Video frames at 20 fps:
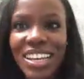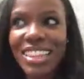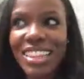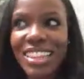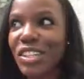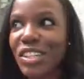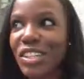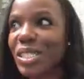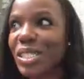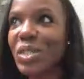
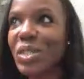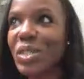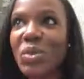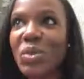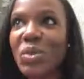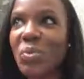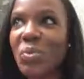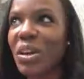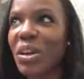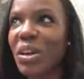there's
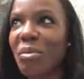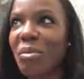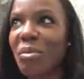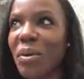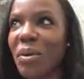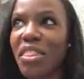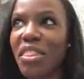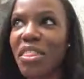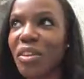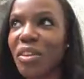still going to be
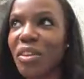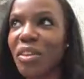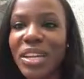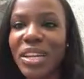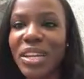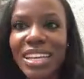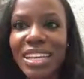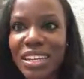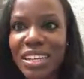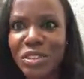what
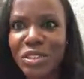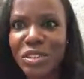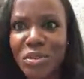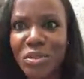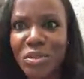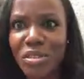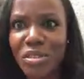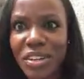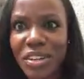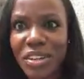
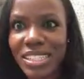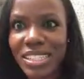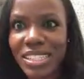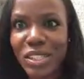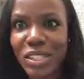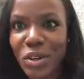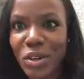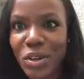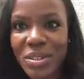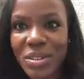32 36
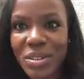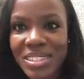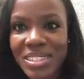girls